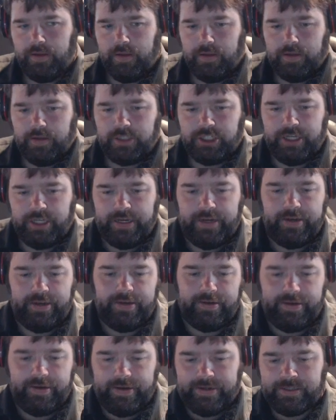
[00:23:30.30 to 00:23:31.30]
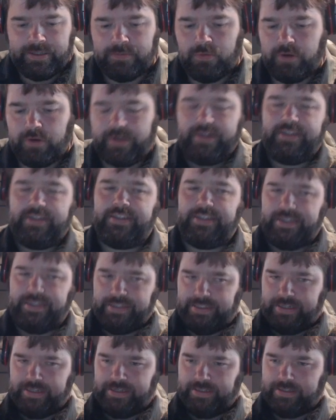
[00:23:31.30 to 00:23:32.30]
She is more
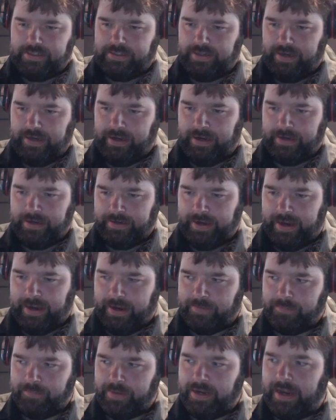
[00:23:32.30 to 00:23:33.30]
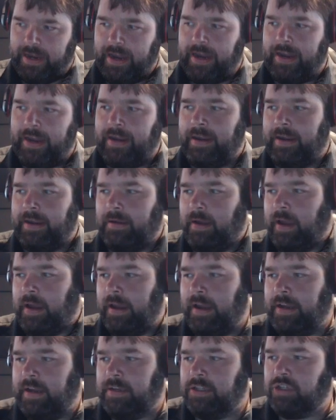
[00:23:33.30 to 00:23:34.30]
consistent and can be a
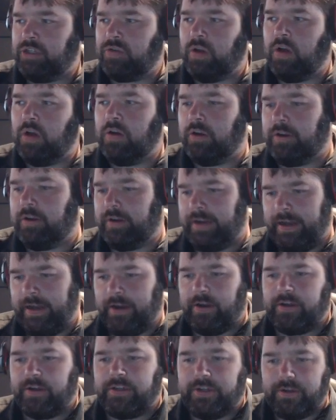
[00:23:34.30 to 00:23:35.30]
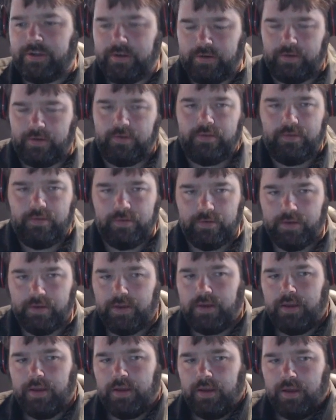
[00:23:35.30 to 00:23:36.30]
a stronger character.
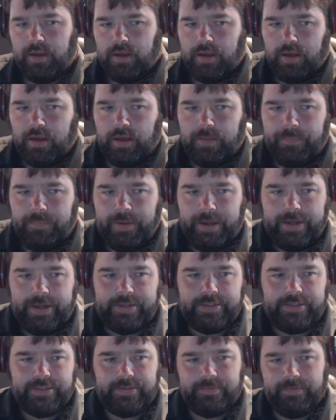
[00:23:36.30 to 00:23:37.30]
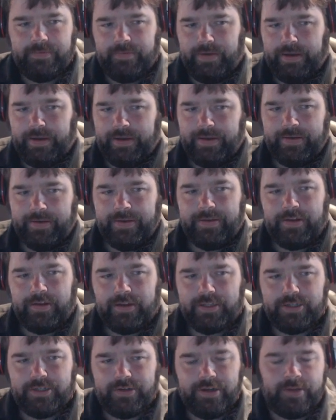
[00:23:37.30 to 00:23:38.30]
But it it
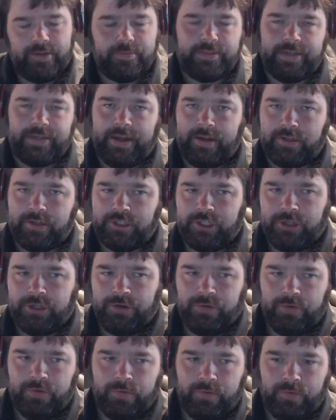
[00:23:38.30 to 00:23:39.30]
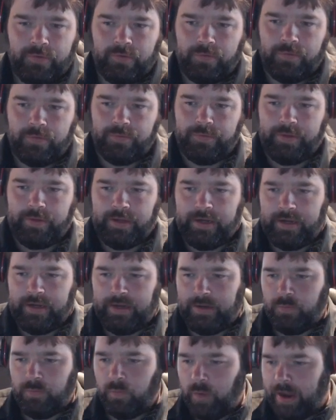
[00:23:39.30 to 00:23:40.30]
also comes down to
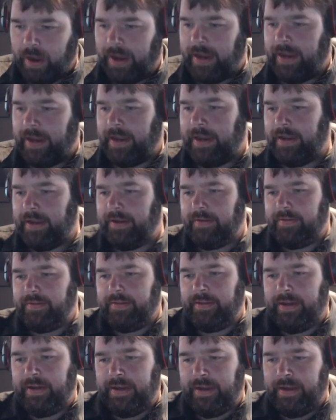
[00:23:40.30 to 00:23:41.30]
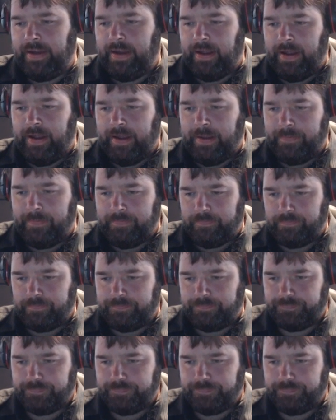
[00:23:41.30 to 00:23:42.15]
the way the um,